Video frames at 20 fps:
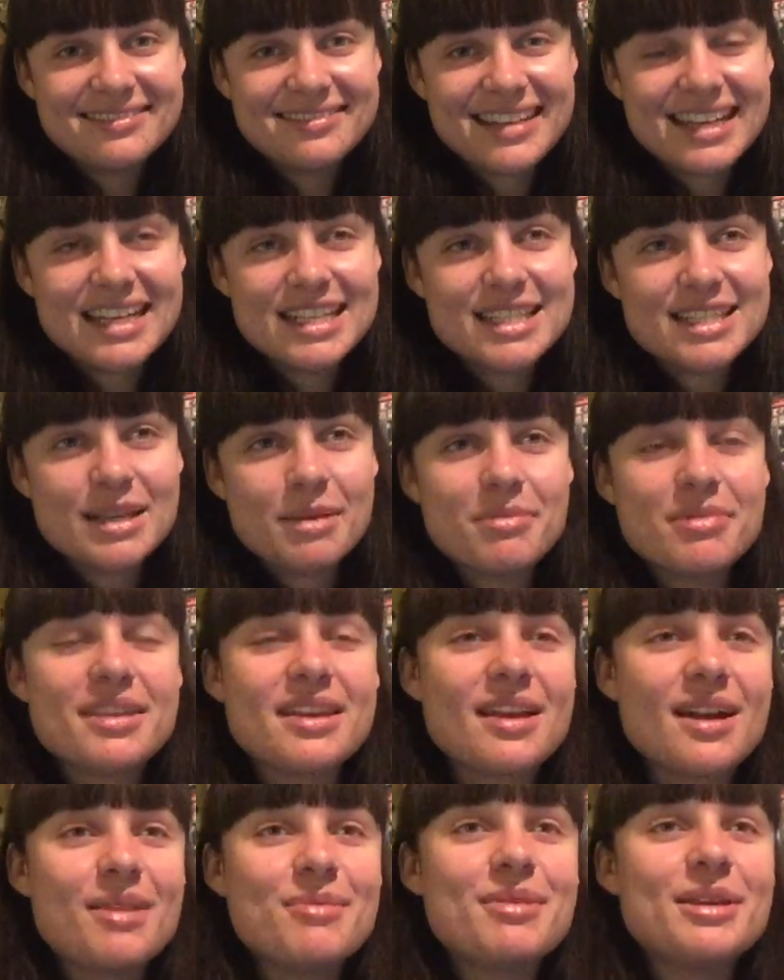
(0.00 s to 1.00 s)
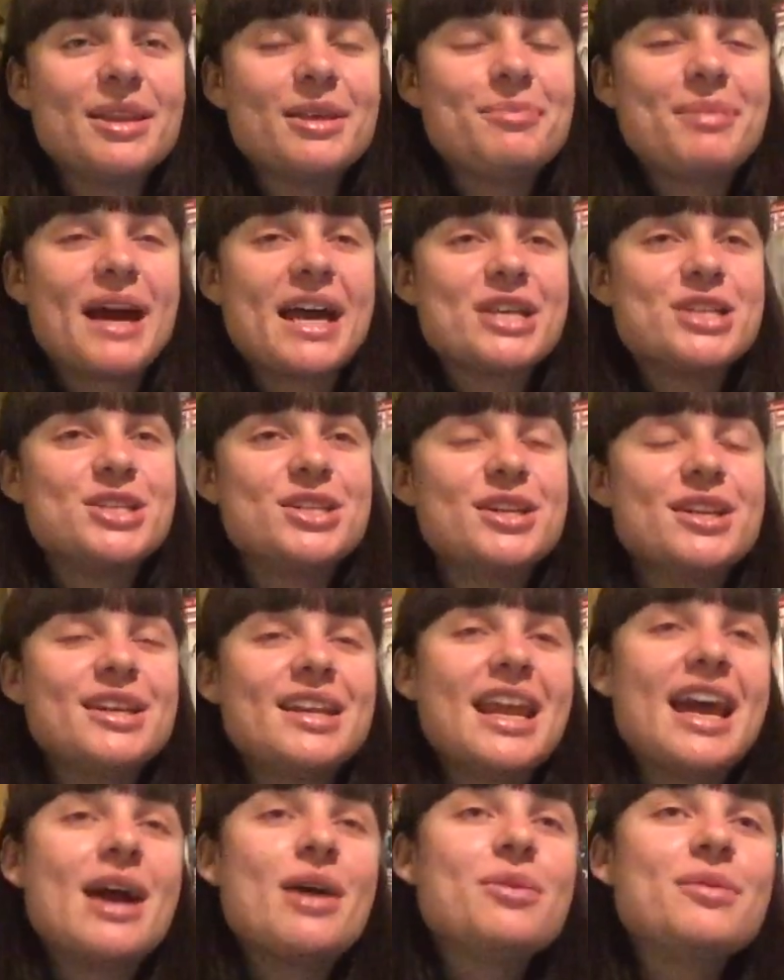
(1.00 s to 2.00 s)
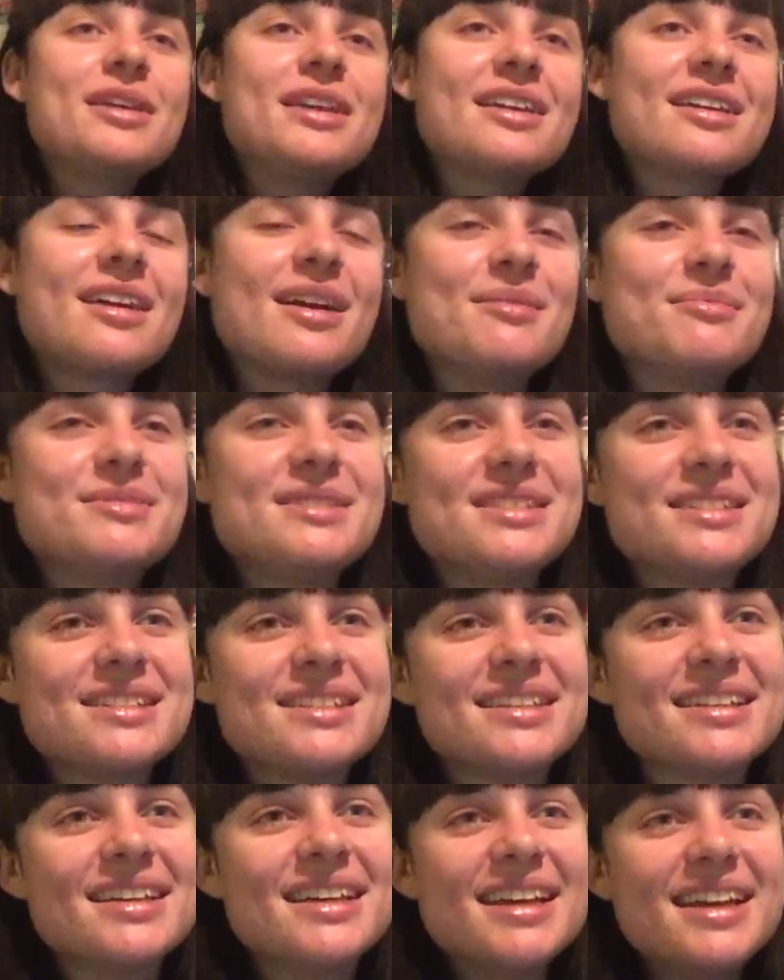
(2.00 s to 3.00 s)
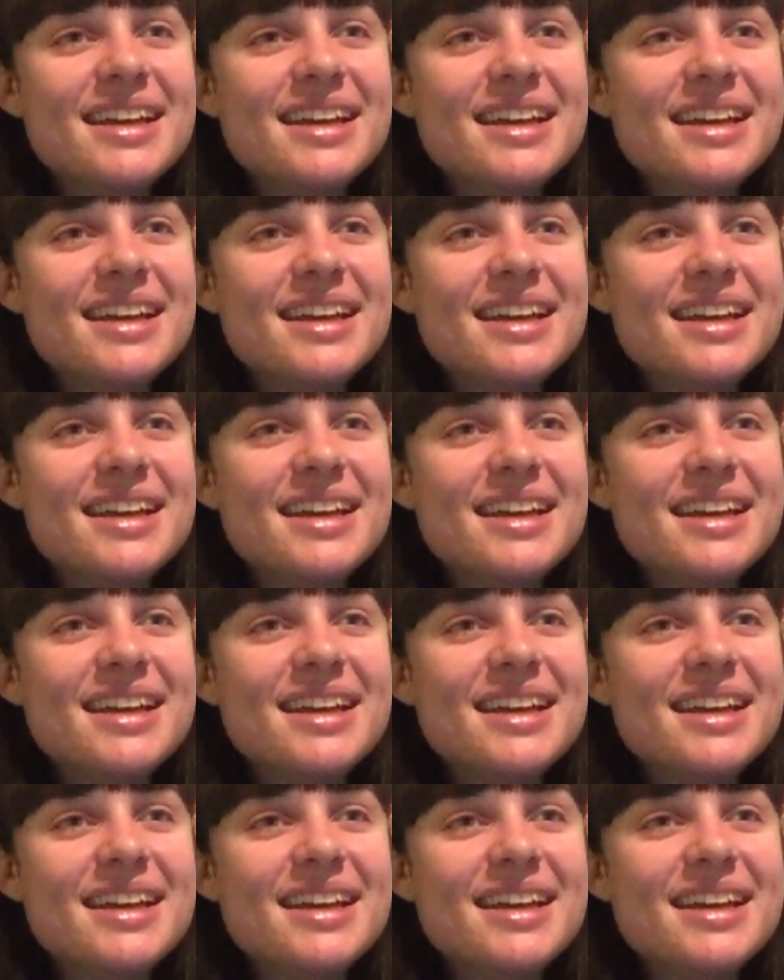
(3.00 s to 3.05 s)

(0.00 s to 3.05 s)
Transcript: That is something I'm really passionate now when it comes to